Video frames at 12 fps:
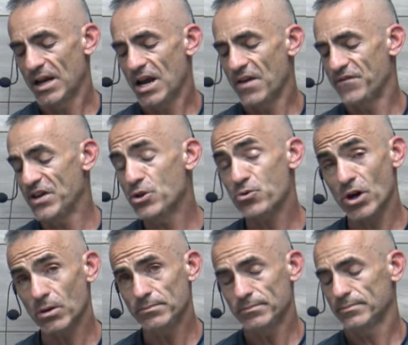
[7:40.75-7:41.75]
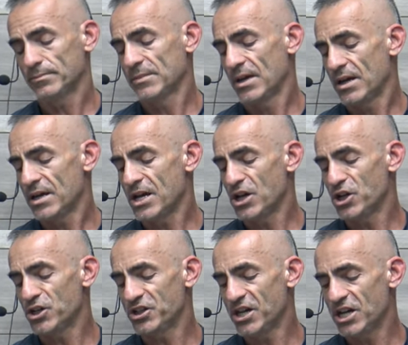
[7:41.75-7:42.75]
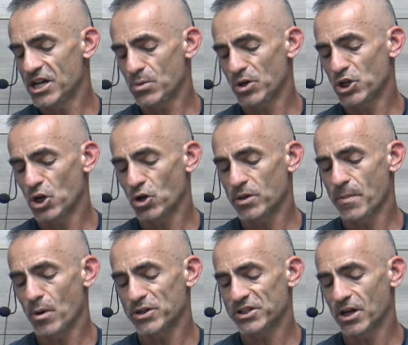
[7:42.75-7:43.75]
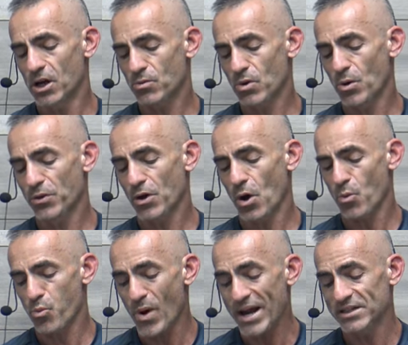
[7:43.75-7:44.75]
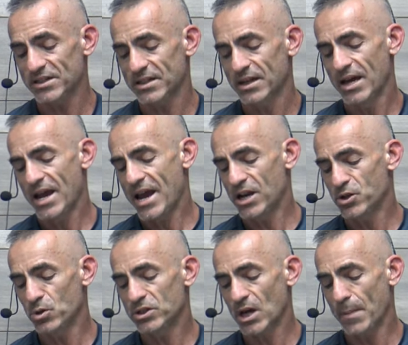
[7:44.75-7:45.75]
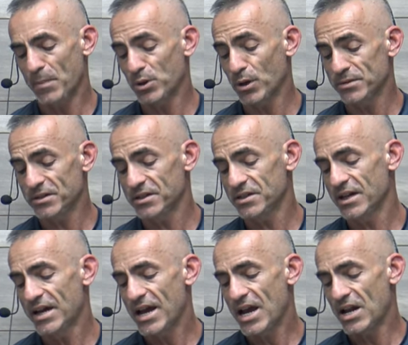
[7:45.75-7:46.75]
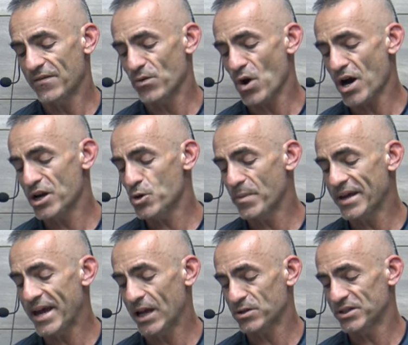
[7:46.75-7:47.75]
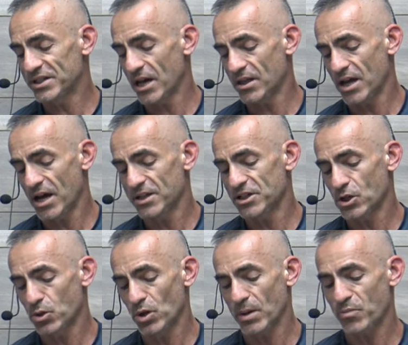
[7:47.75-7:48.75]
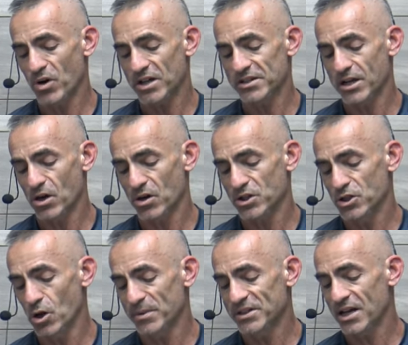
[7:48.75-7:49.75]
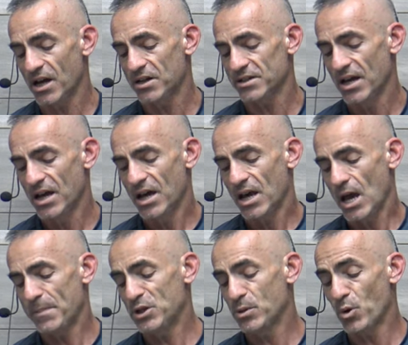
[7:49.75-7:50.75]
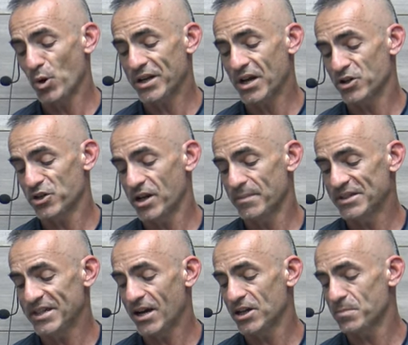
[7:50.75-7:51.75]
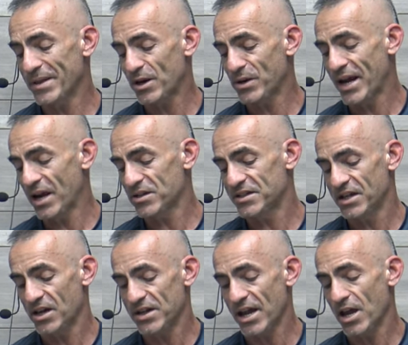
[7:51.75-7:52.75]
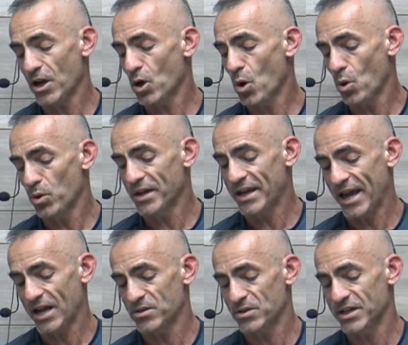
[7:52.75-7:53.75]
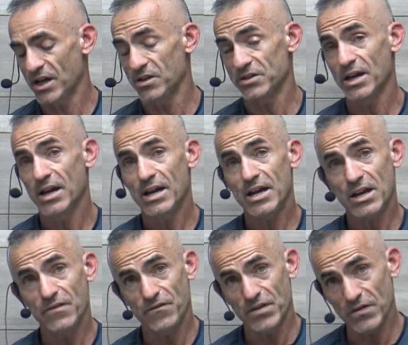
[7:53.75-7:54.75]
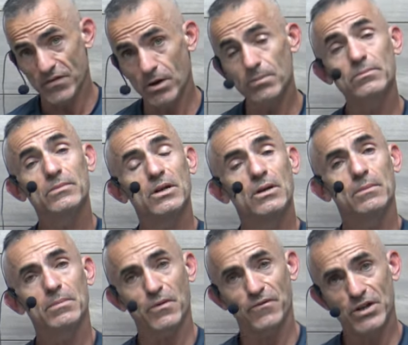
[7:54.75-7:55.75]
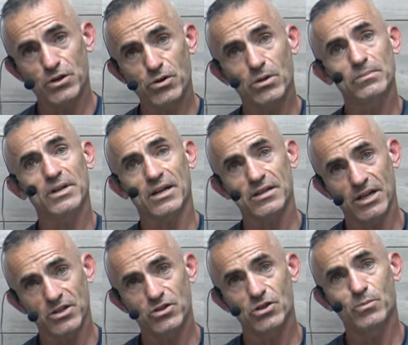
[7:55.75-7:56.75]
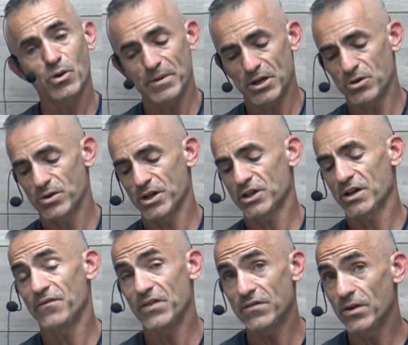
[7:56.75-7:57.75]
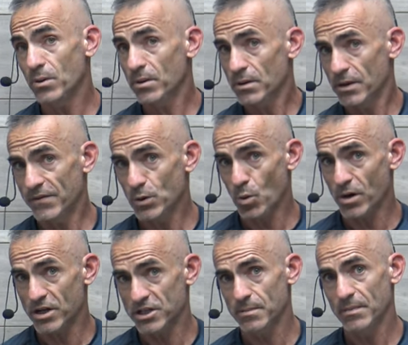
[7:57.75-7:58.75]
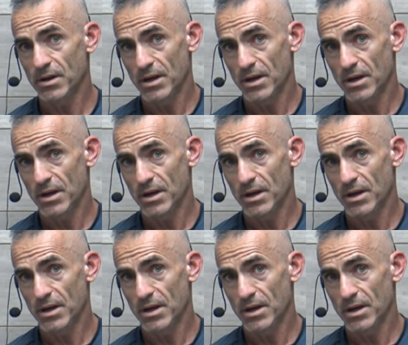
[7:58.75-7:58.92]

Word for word: In vitro, EGCG was shown to promote cell growth, arrest, induce apoptosis in a variety of human cancer cell lines, including prostate carcinoma cells, epidermoid carcinoma cells, bladder cancer cells, and colon cancer cells. In vivo, or vitro, like a test tube or a petri dish, in vivo, living organism.